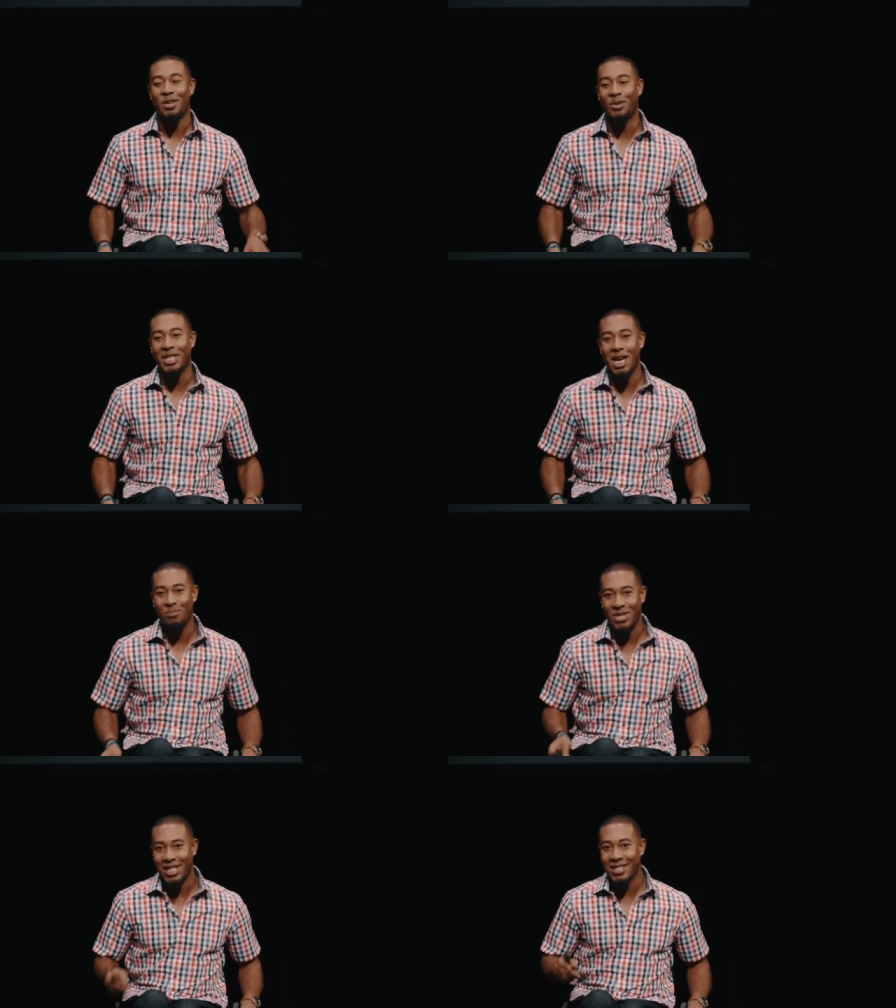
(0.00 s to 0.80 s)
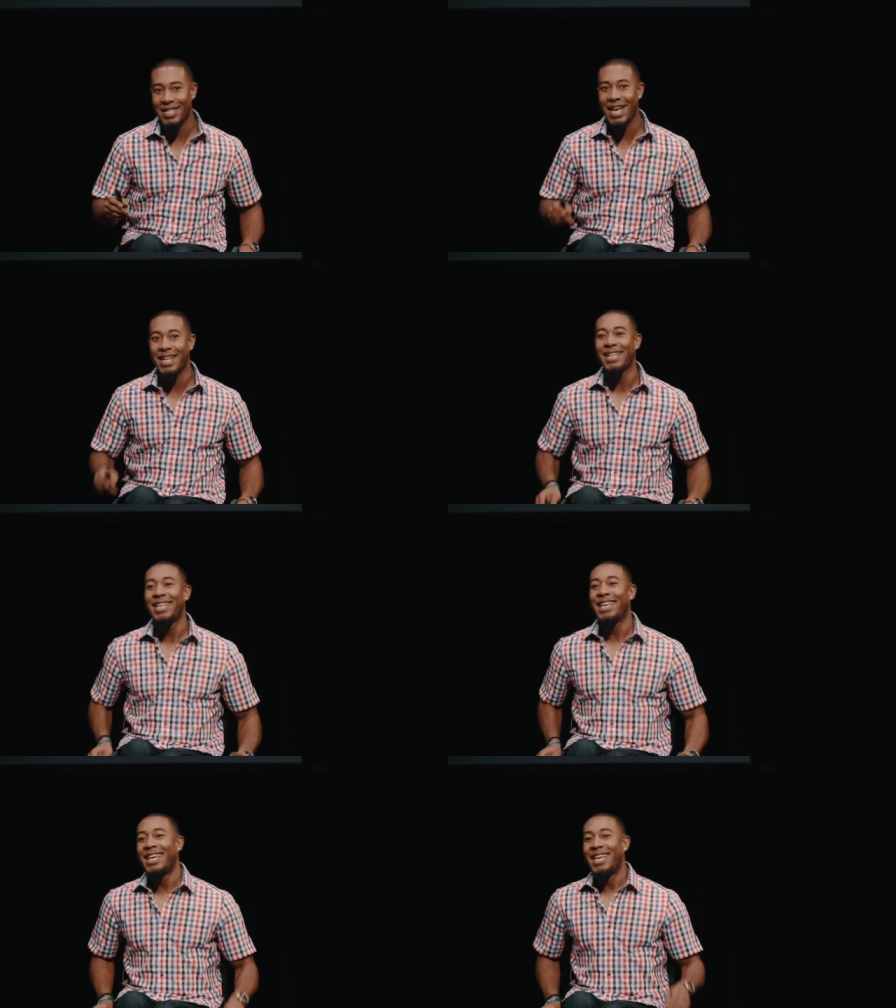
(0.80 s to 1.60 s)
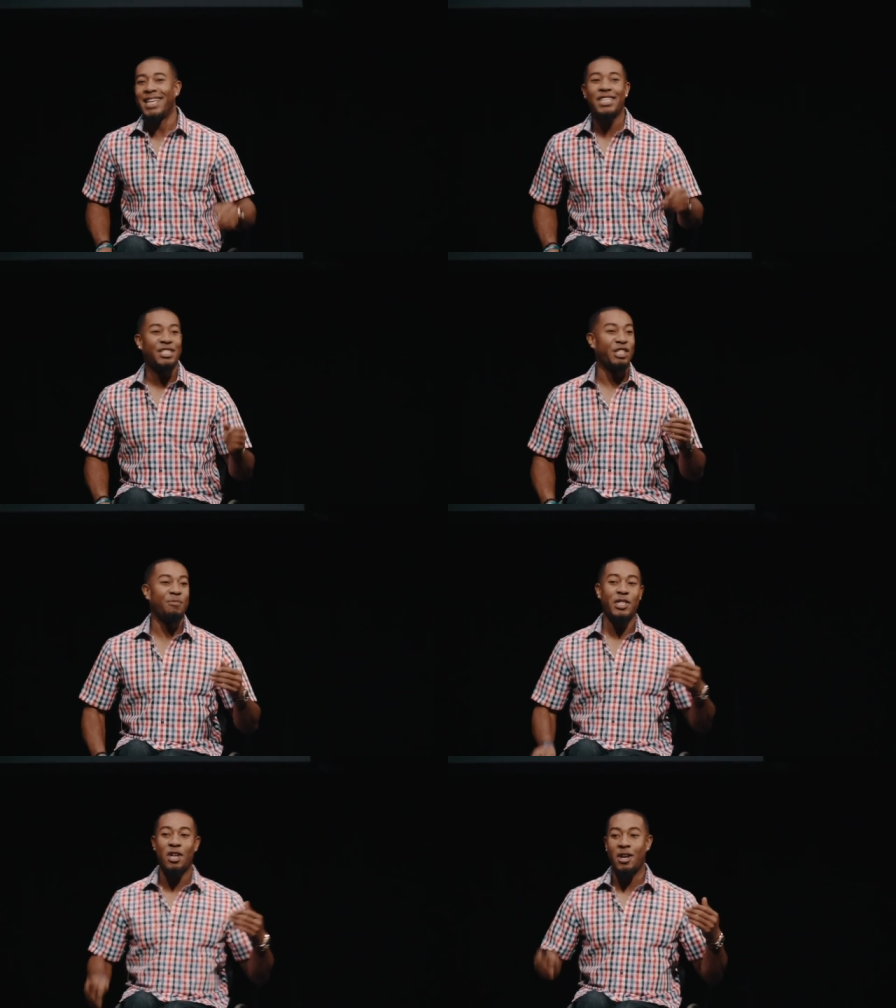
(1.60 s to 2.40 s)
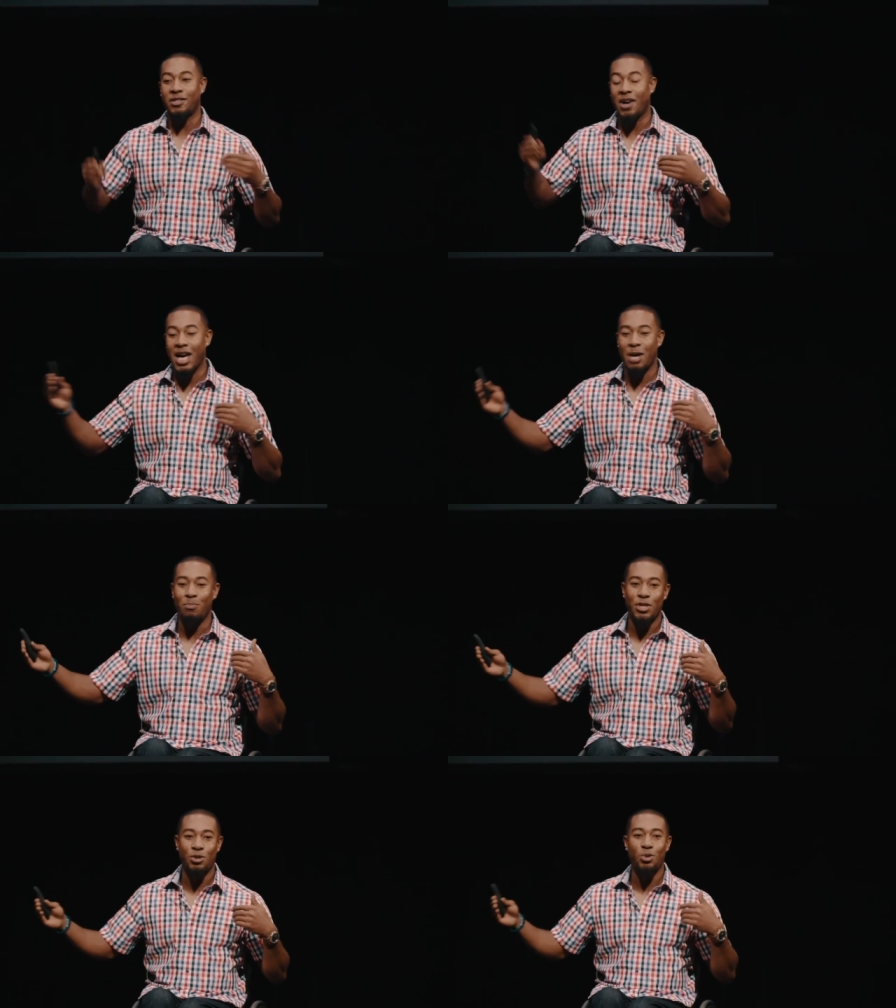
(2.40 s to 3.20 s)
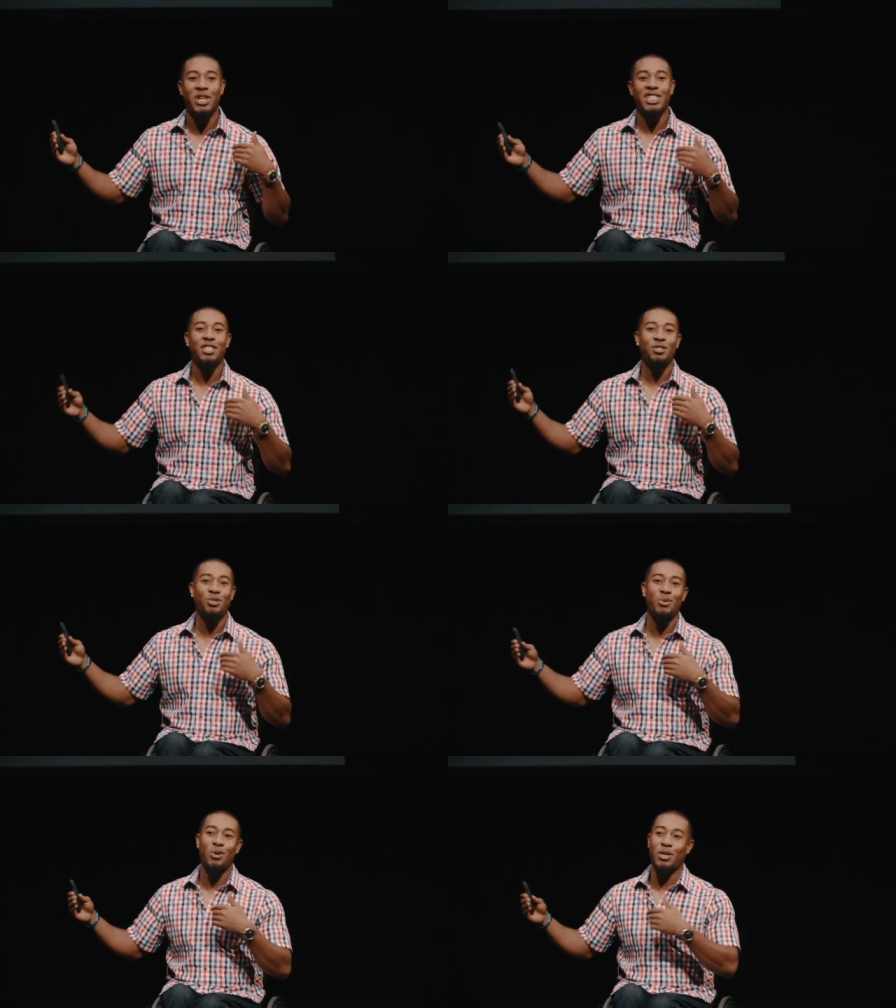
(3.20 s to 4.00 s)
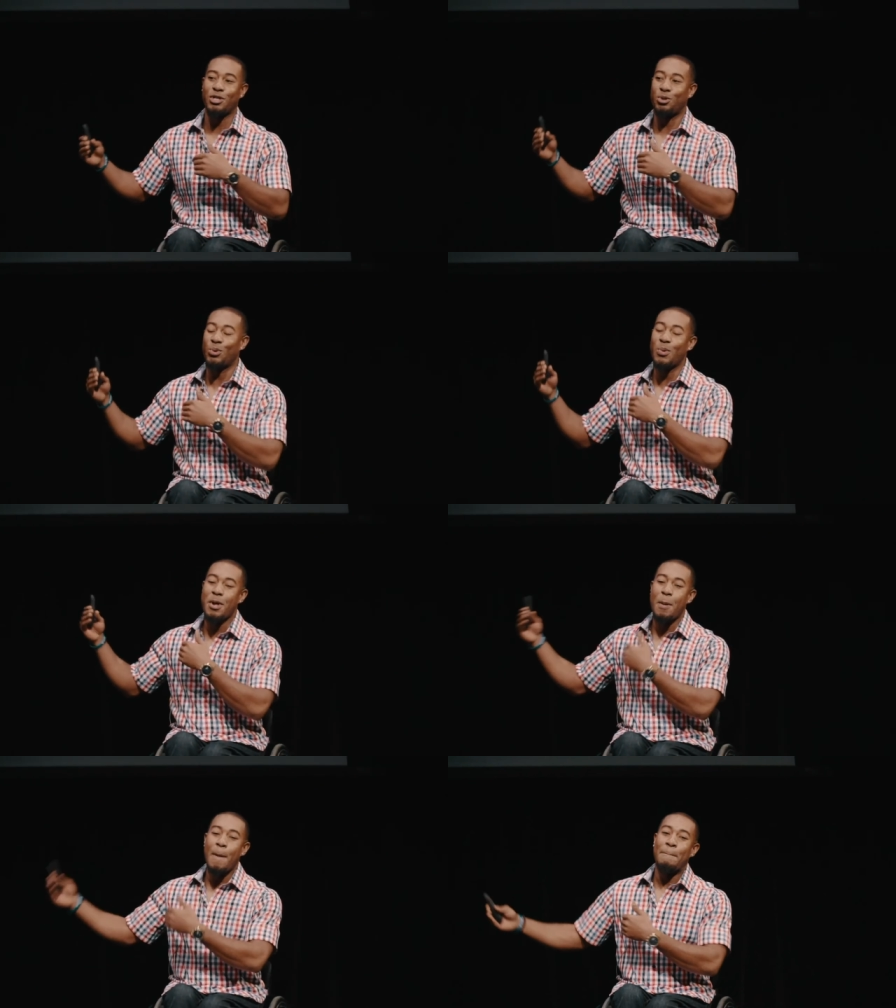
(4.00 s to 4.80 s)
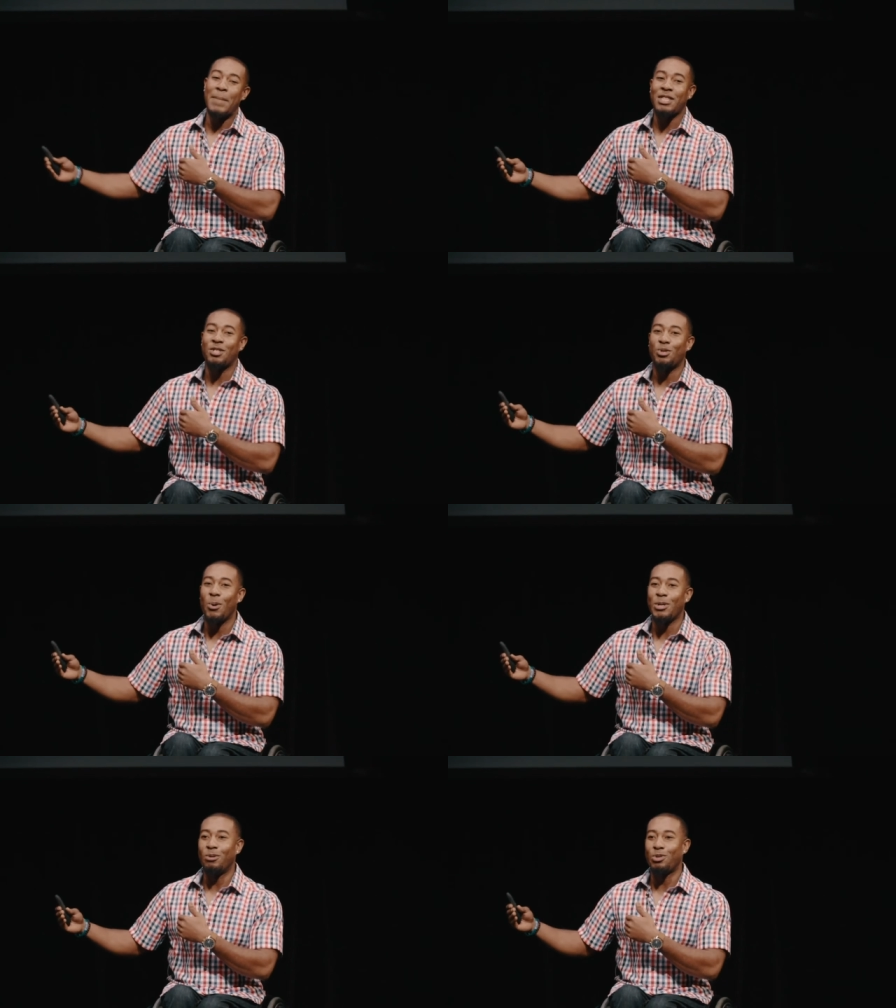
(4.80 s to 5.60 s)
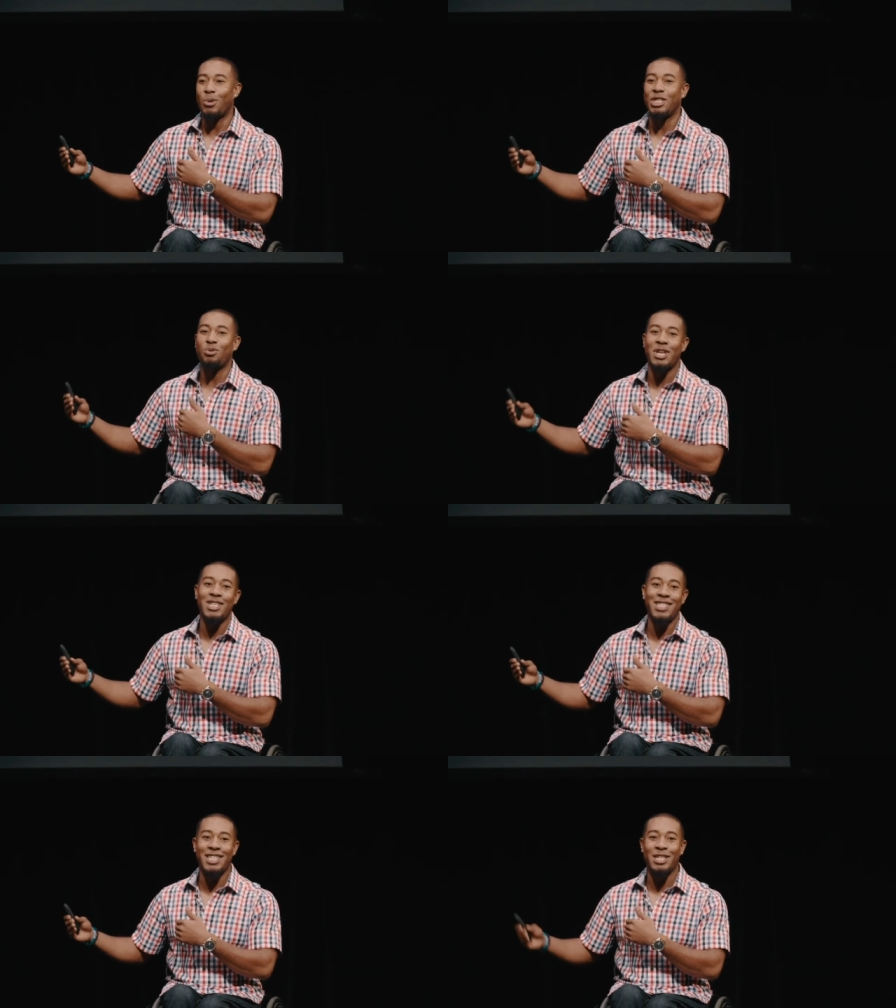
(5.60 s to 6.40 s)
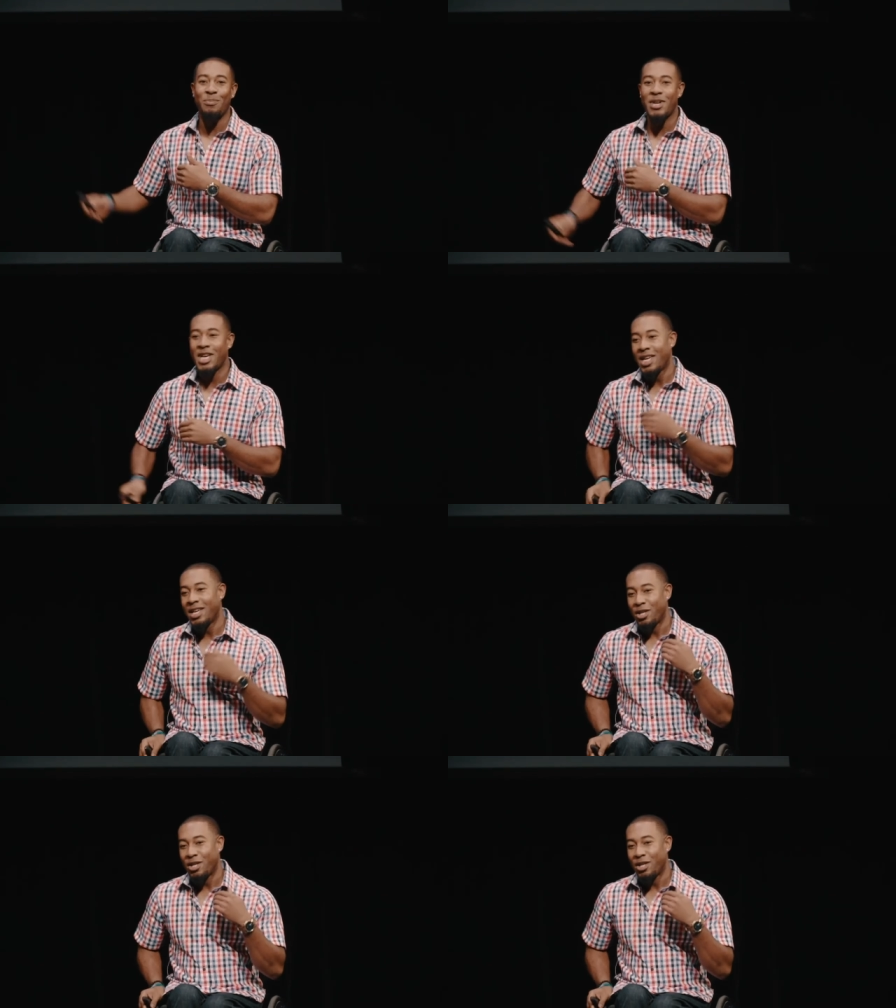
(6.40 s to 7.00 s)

With that being said, it doesn't leave me a lot of time to do what I need to do in order to make the Tokyo 2020 team